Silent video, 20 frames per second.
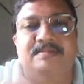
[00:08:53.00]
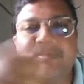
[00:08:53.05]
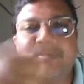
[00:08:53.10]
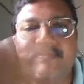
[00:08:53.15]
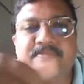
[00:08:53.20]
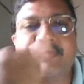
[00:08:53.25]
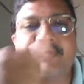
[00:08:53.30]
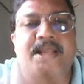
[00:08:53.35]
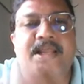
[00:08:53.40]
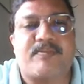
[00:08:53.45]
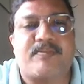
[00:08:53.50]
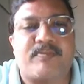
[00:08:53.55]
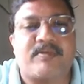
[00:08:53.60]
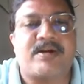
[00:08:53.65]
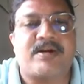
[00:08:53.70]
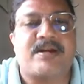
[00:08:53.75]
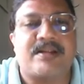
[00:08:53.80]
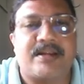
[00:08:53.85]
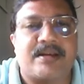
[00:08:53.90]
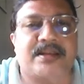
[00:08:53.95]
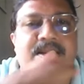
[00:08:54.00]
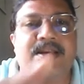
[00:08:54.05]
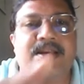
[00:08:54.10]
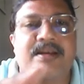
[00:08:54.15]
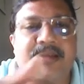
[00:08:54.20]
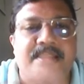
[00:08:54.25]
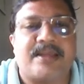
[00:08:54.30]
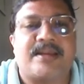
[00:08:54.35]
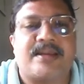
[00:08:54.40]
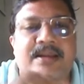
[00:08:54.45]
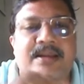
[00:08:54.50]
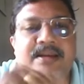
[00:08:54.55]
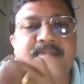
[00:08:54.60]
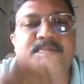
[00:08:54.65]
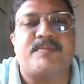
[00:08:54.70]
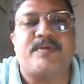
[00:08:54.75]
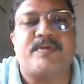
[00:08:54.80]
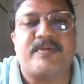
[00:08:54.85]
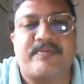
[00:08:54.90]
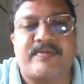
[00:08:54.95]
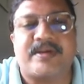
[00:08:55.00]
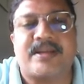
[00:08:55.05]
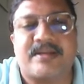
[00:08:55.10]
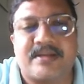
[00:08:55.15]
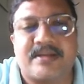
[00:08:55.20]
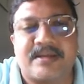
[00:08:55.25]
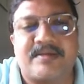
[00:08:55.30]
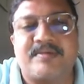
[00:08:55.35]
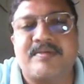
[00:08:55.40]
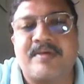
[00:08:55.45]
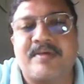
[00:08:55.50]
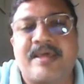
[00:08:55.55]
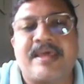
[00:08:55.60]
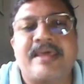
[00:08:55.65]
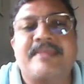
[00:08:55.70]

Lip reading: for tap water it can take and purify and give,